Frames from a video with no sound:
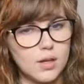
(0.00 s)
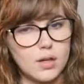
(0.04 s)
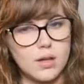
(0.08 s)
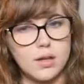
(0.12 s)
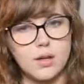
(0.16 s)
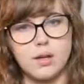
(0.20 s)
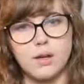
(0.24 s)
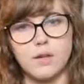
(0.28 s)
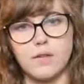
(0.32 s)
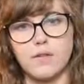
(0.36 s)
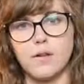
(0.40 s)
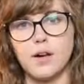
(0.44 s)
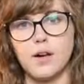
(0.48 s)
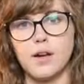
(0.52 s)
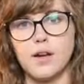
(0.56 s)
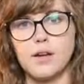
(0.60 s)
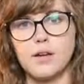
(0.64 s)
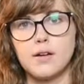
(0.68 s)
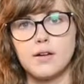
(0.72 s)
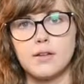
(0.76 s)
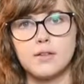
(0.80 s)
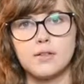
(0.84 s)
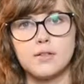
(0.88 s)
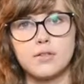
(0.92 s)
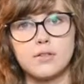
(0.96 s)
Alright,
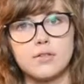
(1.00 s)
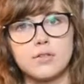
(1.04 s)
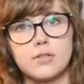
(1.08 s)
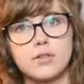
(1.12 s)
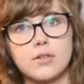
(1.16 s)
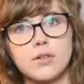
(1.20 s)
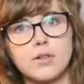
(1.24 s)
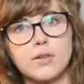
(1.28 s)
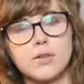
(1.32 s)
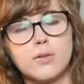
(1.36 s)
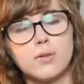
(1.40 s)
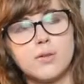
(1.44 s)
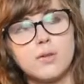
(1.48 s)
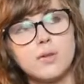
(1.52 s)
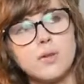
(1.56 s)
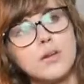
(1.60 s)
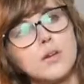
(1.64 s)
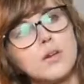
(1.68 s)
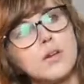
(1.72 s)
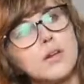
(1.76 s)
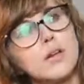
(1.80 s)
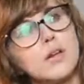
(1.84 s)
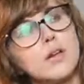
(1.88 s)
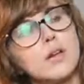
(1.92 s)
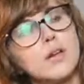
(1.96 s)
so
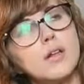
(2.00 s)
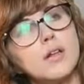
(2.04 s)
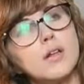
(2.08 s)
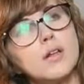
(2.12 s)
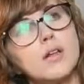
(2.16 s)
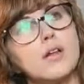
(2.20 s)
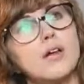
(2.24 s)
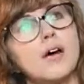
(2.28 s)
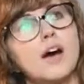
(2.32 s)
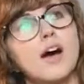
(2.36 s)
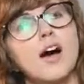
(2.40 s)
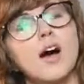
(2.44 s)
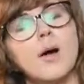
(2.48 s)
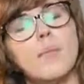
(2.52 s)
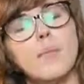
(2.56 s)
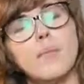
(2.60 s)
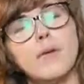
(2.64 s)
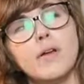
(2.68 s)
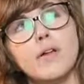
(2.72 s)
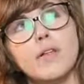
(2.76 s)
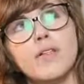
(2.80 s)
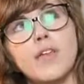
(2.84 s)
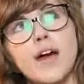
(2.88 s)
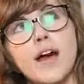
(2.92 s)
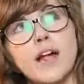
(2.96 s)

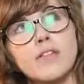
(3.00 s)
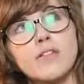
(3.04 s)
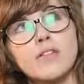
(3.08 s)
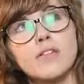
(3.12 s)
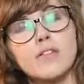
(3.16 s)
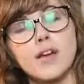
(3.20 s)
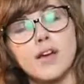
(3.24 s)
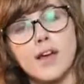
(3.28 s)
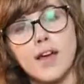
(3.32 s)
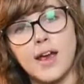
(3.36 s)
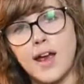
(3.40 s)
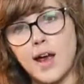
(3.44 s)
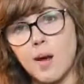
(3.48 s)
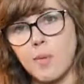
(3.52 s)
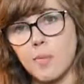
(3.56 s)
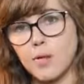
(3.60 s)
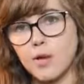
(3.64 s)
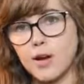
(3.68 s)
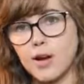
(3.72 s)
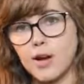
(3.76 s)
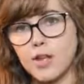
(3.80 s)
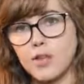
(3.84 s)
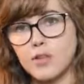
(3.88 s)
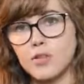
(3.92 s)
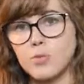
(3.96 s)
that's like
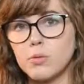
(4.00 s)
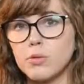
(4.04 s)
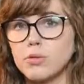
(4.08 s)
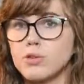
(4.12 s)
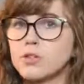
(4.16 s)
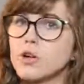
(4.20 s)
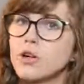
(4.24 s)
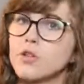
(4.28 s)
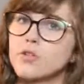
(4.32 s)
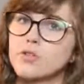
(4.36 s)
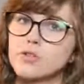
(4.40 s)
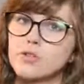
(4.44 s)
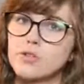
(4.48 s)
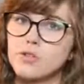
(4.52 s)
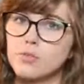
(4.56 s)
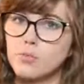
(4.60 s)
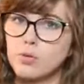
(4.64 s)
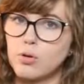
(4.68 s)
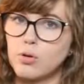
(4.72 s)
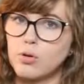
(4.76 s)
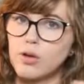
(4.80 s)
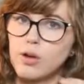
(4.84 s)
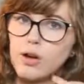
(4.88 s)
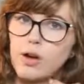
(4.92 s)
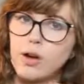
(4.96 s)
hammer-ons, but we should also do
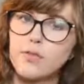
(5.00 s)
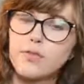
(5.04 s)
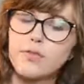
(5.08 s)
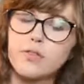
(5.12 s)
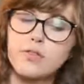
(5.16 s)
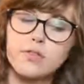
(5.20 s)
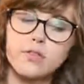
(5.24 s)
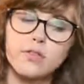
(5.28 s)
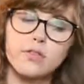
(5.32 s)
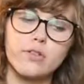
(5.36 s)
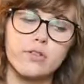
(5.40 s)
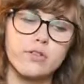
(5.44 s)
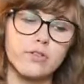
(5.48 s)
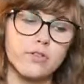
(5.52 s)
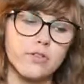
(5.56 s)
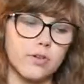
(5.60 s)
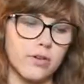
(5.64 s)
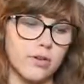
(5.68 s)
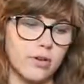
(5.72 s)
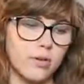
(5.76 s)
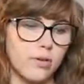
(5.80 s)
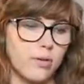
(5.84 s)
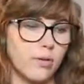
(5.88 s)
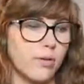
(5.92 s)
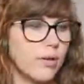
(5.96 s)
pull-offs.
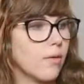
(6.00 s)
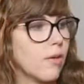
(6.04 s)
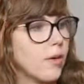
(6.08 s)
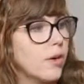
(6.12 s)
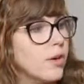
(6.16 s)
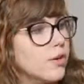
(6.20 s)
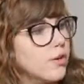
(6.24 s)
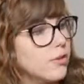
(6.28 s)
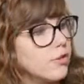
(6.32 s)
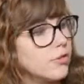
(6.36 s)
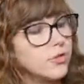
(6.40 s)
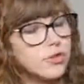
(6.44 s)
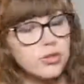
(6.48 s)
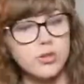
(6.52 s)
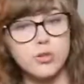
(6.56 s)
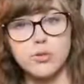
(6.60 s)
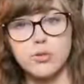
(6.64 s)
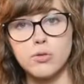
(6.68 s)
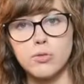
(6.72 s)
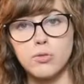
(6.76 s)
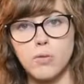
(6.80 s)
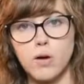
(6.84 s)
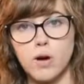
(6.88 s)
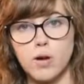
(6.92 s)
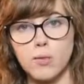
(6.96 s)
So we're going to do 2
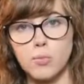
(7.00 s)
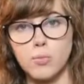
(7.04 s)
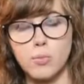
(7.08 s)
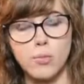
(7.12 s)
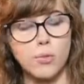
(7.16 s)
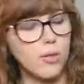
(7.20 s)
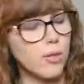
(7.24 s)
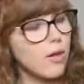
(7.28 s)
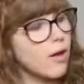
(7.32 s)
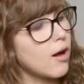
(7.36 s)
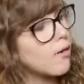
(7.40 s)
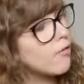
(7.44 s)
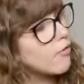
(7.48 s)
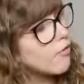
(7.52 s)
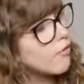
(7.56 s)
to 1 pull-off